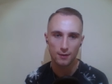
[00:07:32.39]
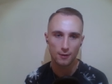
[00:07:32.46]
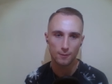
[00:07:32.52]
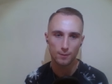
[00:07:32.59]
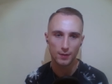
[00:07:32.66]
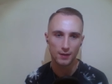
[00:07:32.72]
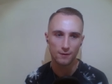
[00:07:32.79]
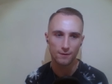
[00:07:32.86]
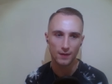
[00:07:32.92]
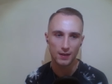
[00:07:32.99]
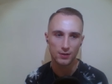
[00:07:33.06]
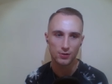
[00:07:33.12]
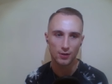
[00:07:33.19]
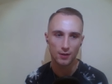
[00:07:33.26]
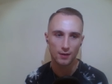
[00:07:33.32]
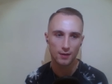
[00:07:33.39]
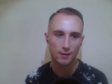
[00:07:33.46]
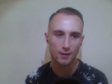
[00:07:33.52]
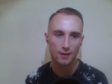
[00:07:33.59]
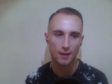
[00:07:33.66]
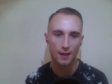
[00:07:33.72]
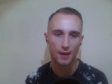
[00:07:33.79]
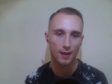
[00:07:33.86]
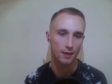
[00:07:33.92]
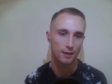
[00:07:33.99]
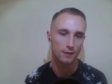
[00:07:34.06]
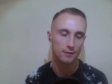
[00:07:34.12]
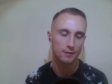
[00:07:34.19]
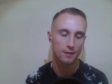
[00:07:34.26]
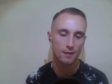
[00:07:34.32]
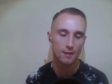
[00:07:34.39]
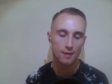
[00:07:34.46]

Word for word: could be featured, and